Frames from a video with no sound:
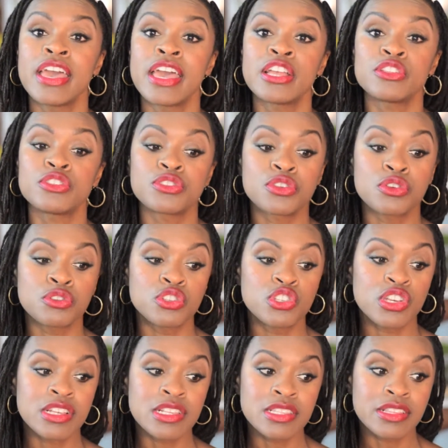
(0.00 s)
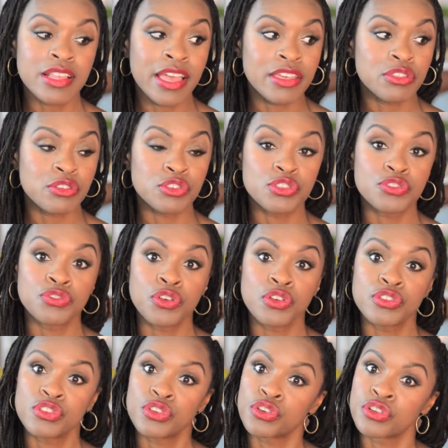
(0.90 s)
And so just like those
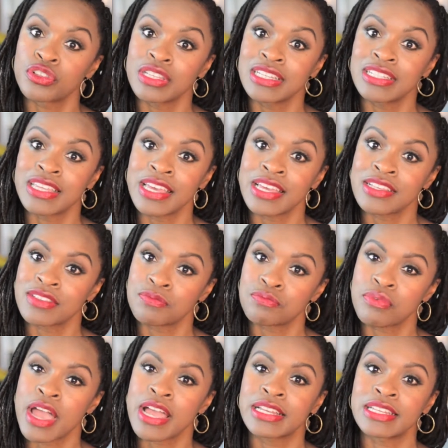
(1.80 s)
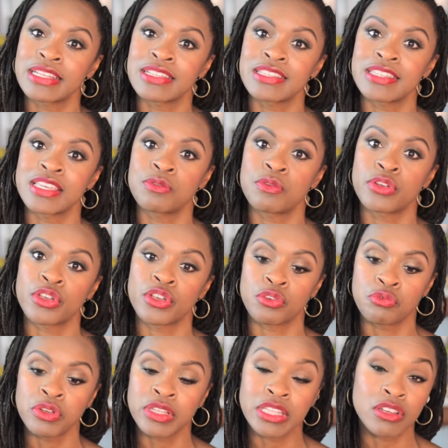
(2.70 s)
first early days of pregnancy where
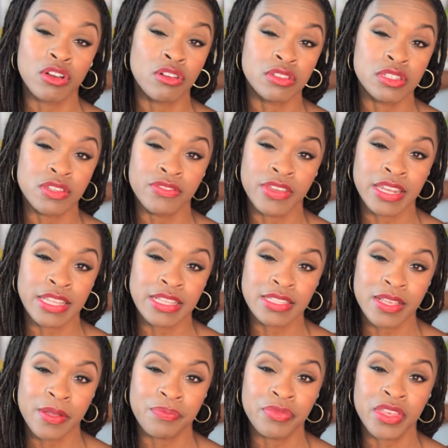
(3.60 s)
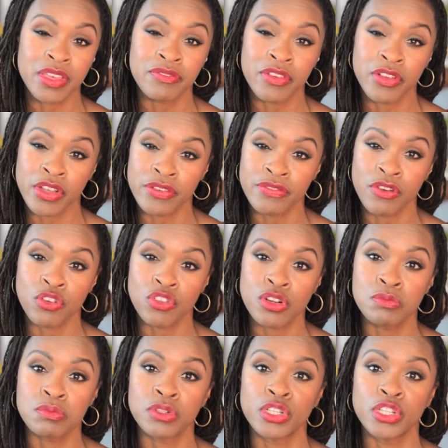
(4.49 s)
you're really cultivating something very
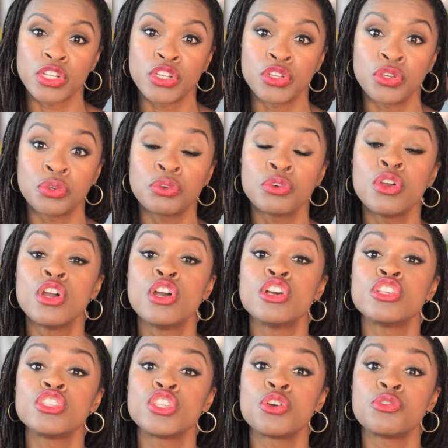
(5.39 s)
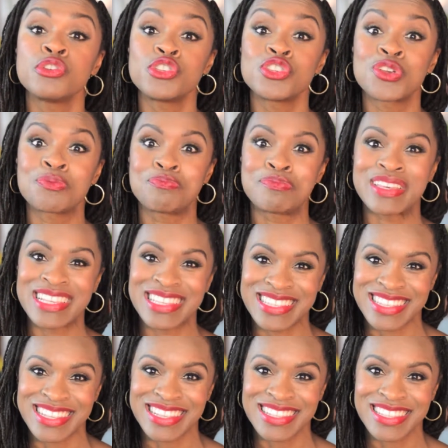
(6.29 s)
vulnerable and new, so is your
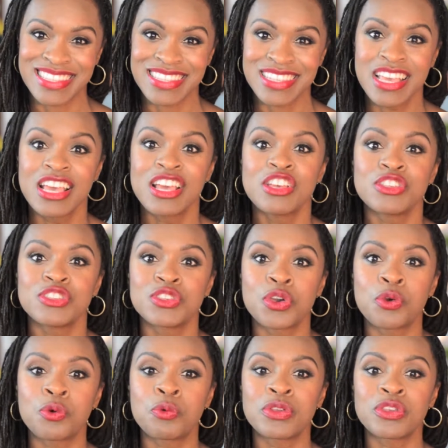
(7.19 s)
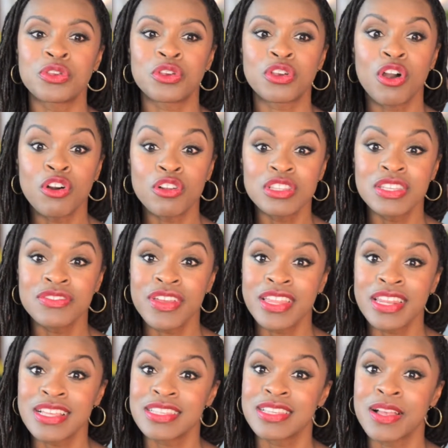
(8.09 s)
business. So when you're
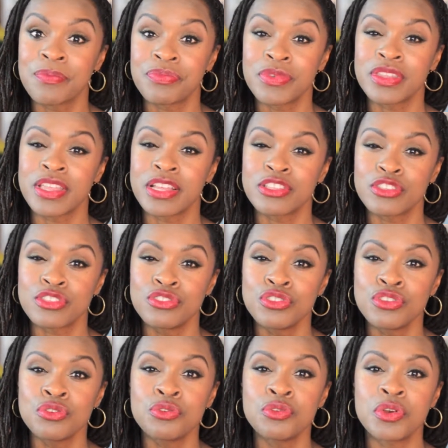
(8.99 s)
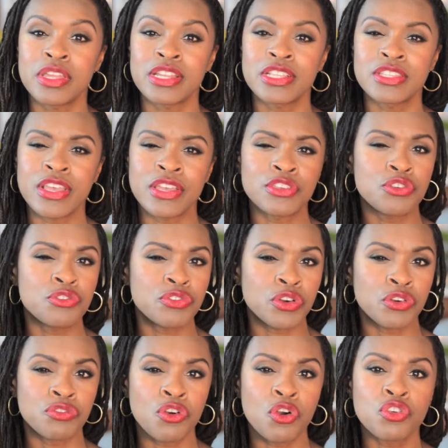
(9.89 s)
cultivating something that's new and you
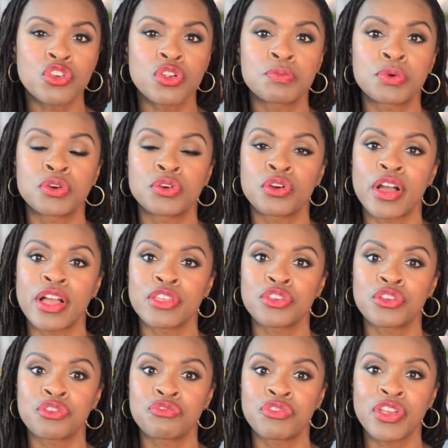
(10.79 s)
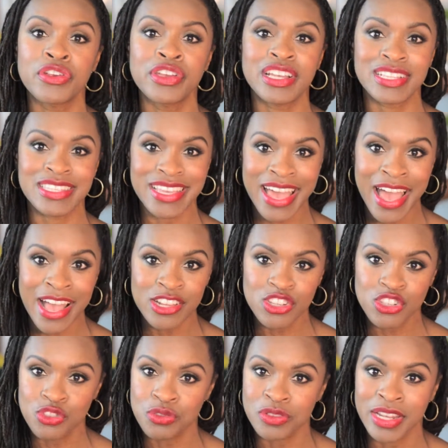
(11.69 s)
feel vulnerable and you're very
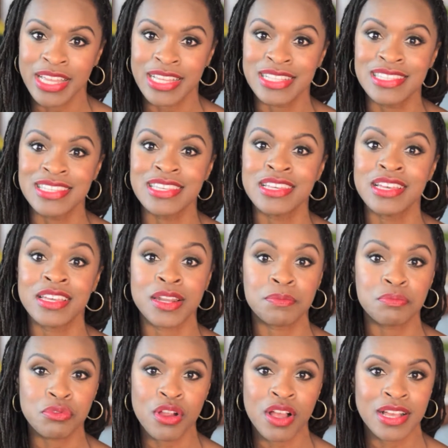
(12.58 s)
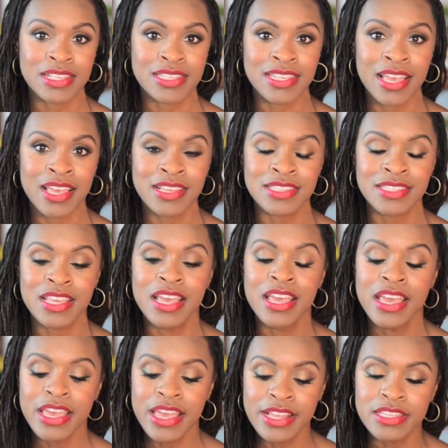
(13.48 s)
attached to an idea and a process,
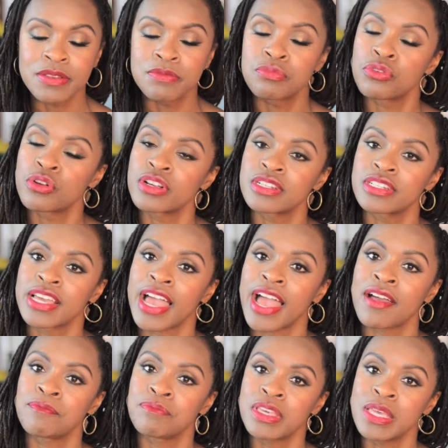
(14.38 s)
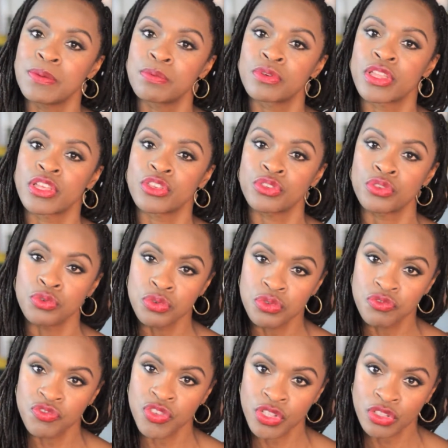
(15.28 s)
it's important to have people that
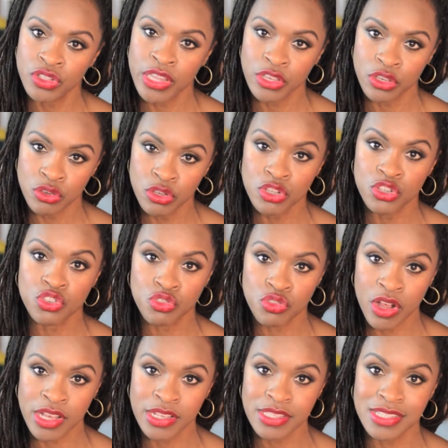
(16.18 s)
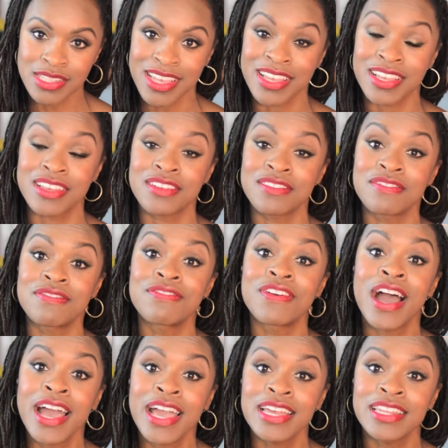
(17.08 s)
you feel that you can trust and
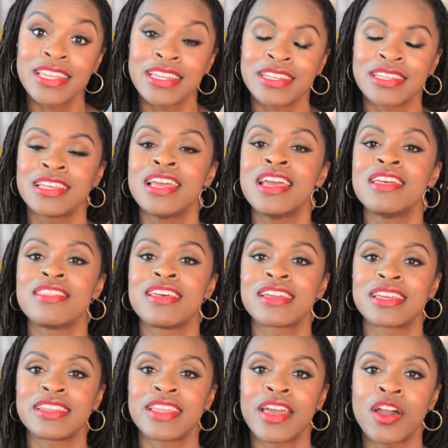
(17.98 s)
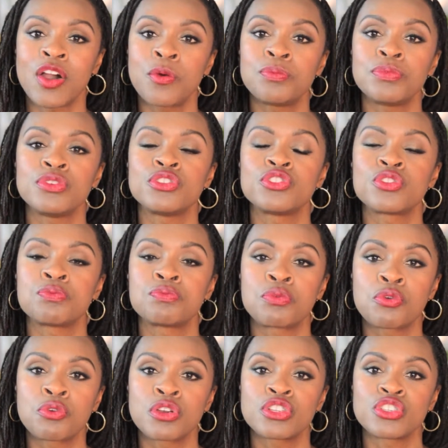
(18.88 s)
confide in that can help you,
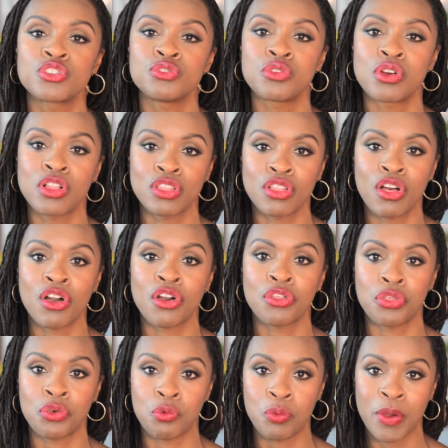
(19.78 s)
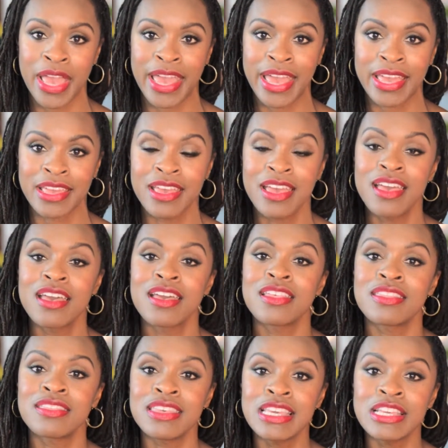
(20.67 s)
support you along the way.
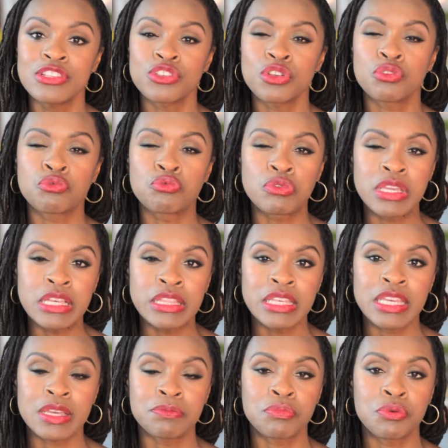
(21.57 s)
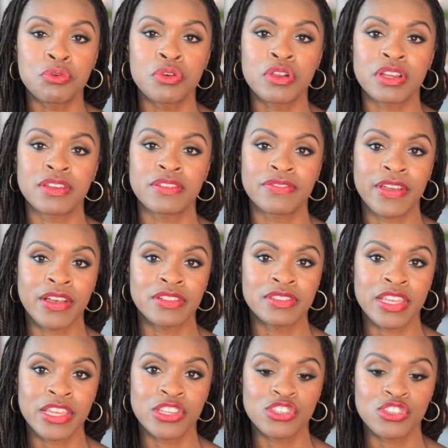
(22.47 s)
These are really important
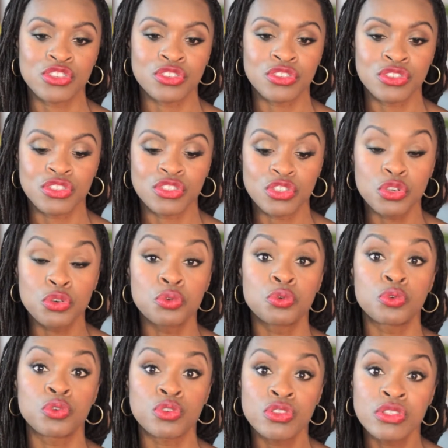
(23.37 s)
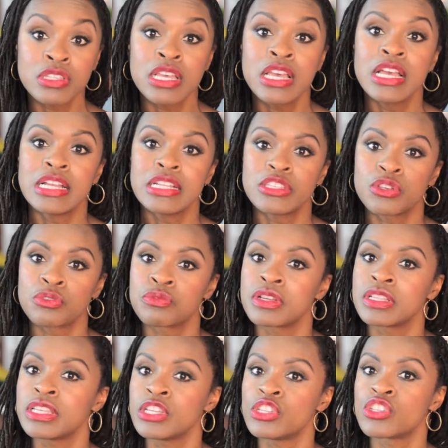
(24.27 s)
foundation tools to
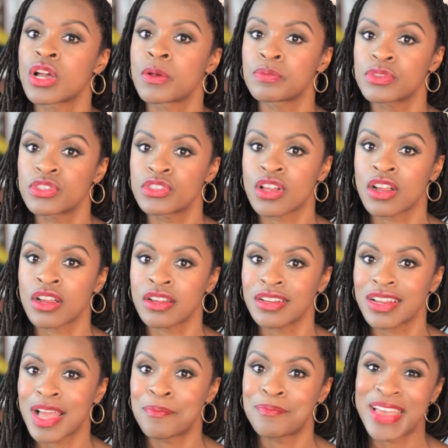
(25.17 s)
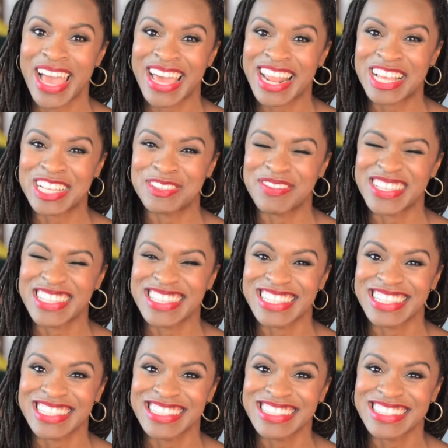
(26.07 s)
really jumpstart a badass
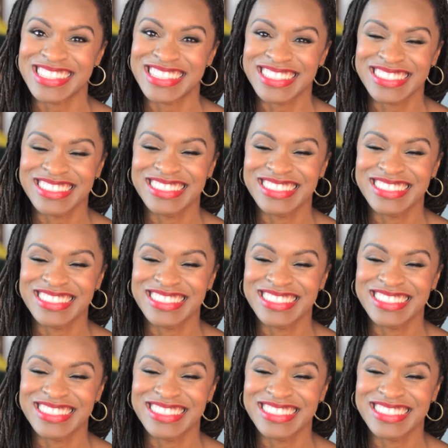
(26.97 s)
business.